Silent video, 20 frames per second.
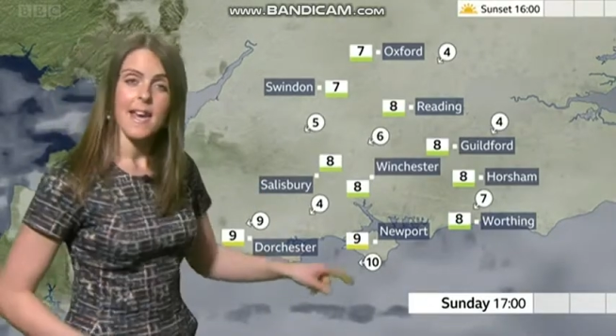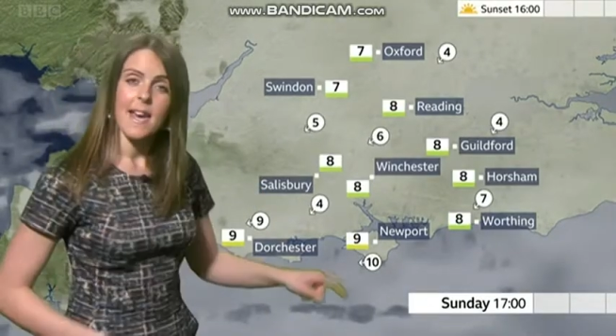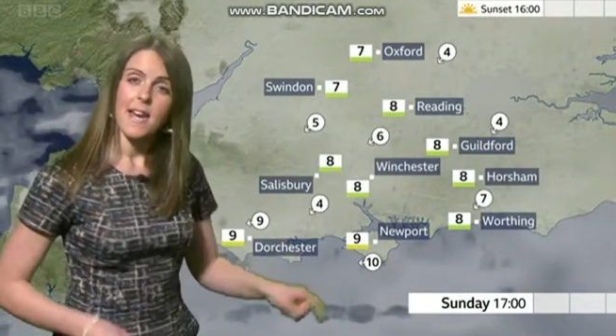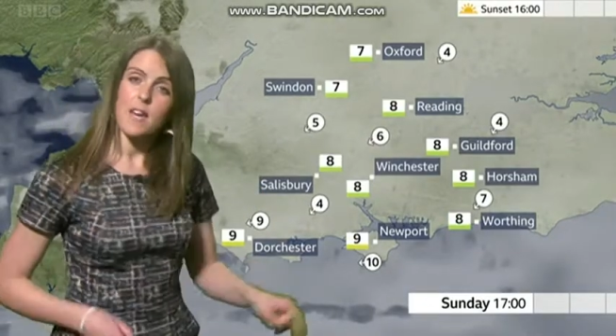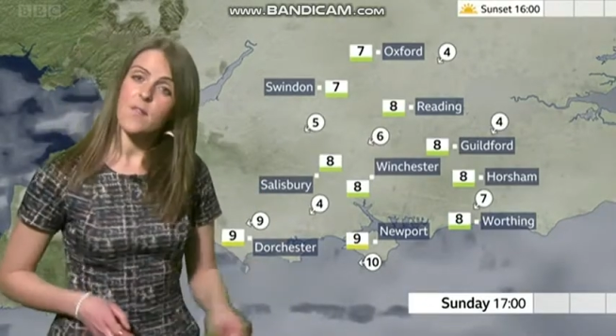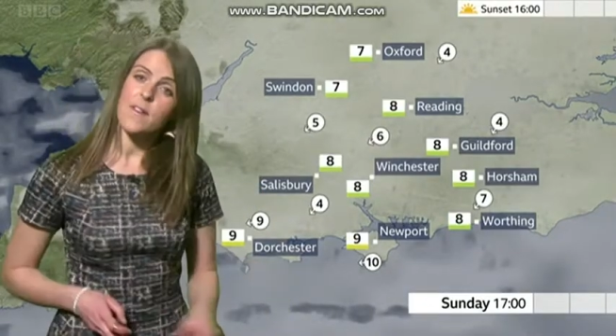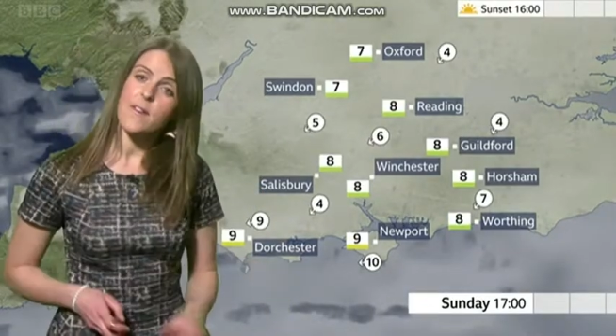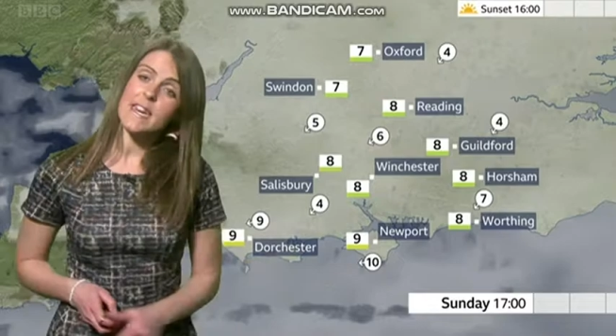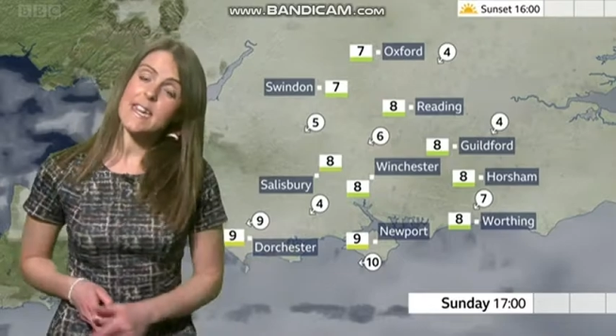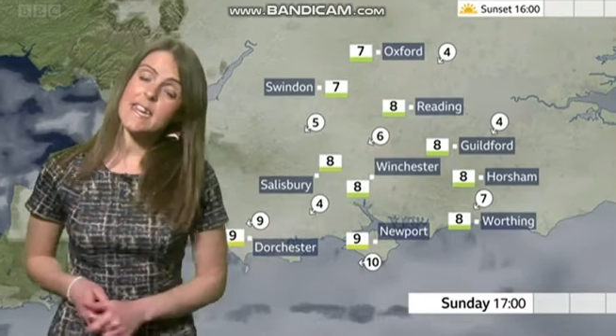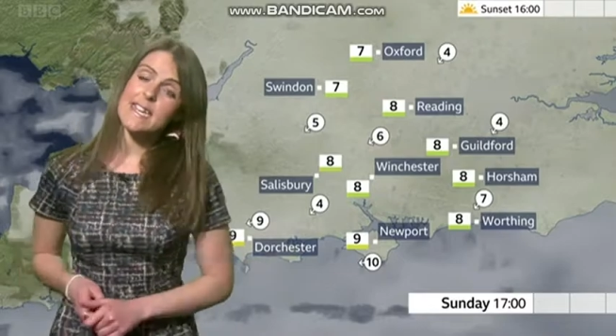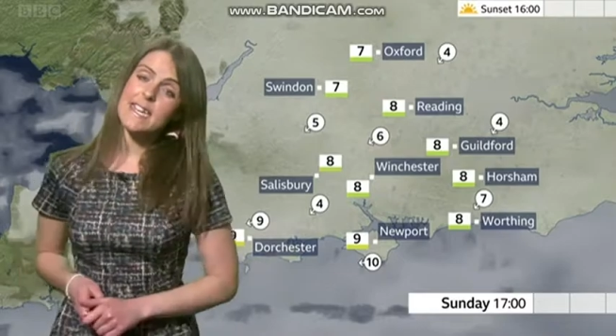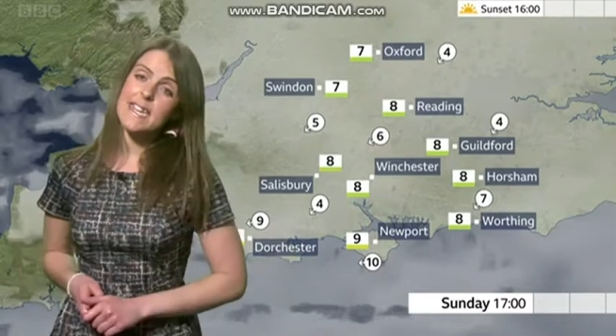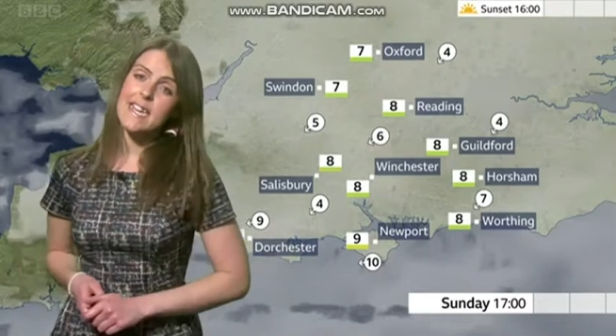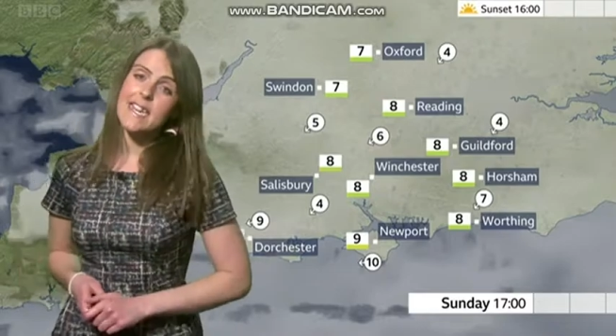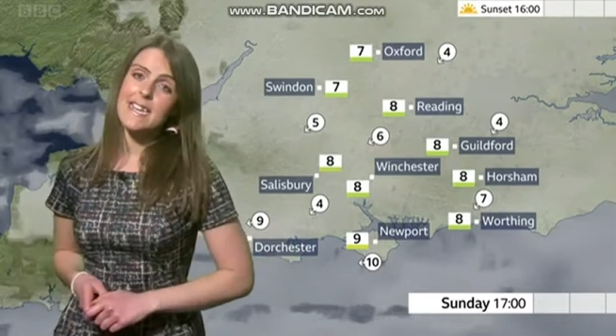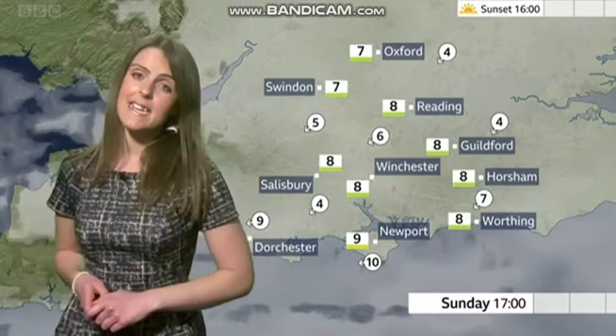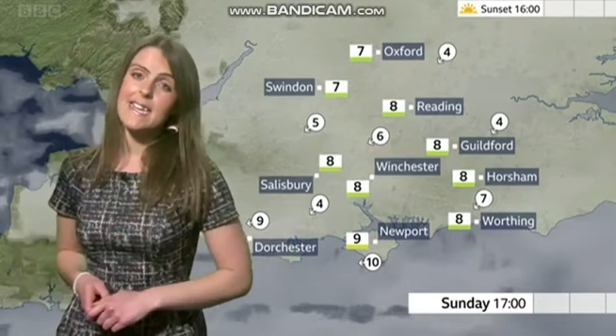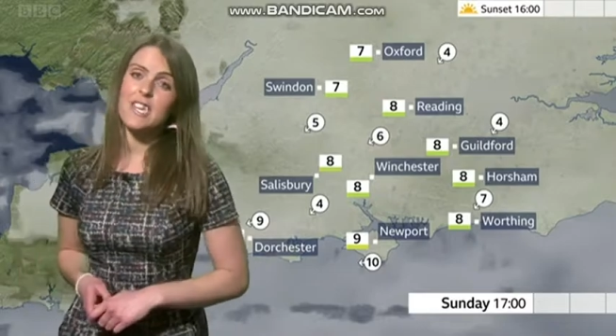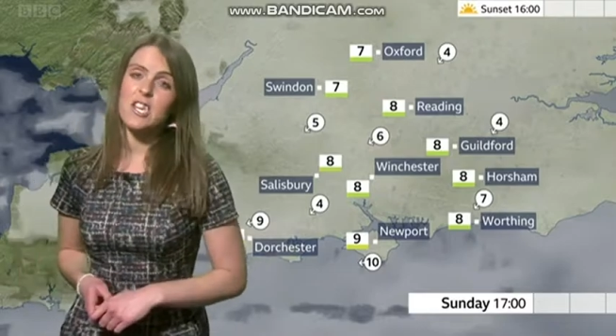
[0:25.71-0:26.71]
and feeling
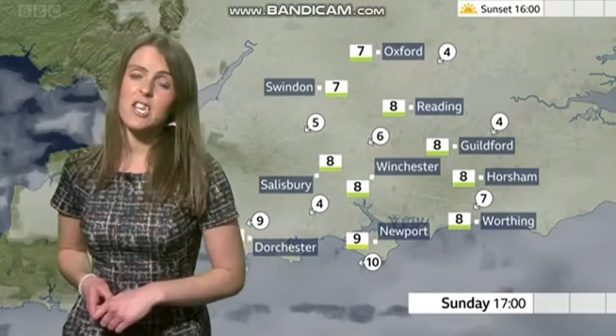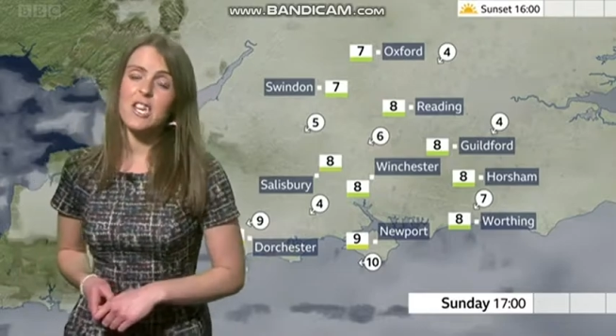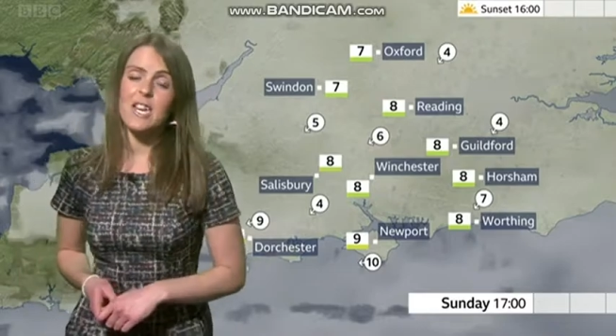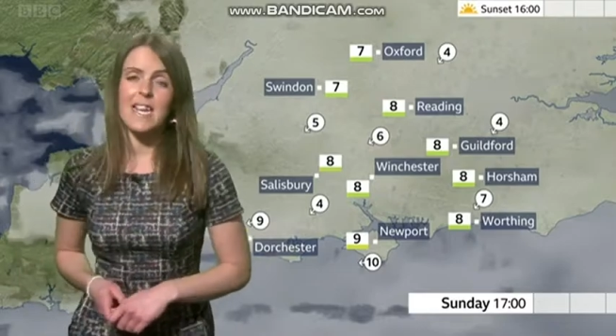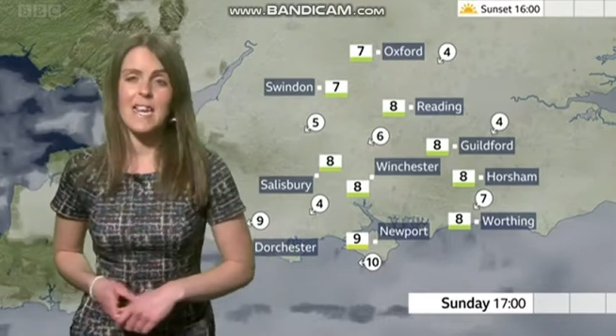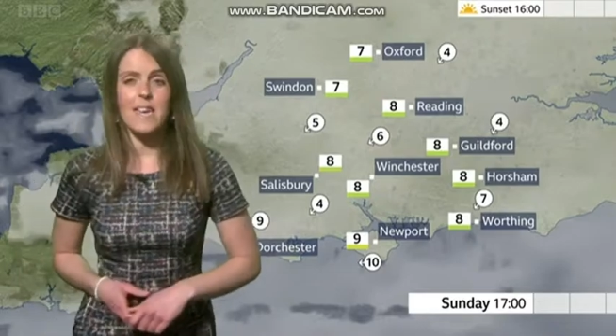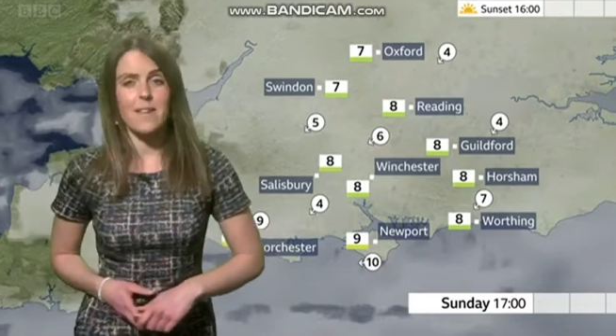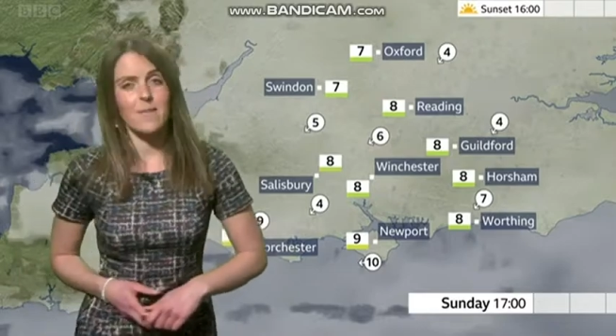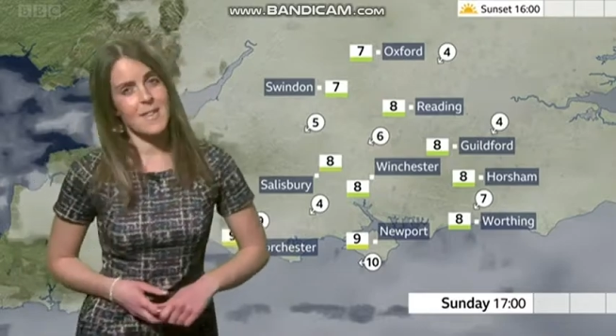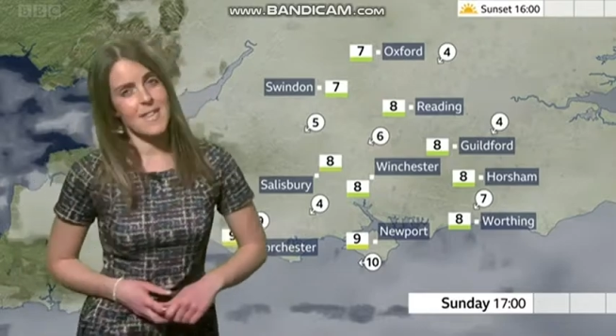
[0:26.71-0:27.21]
slightly chillier